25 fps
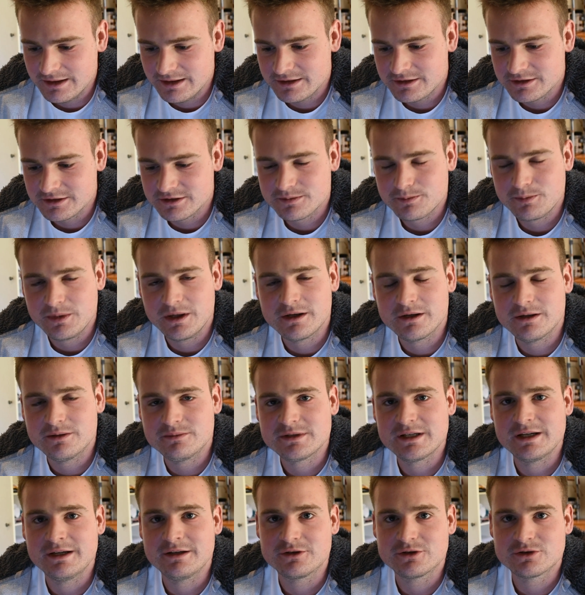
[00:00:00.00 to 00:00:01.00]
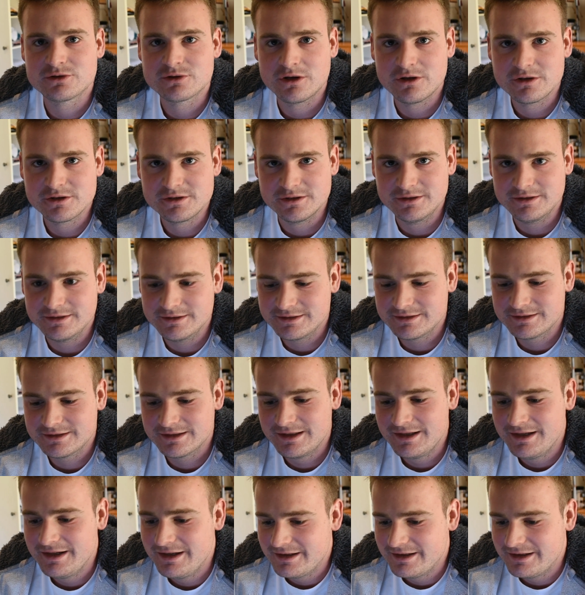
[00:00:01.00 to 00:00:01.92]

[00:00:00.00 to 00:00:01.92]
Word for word: it just becomes heterogeneous.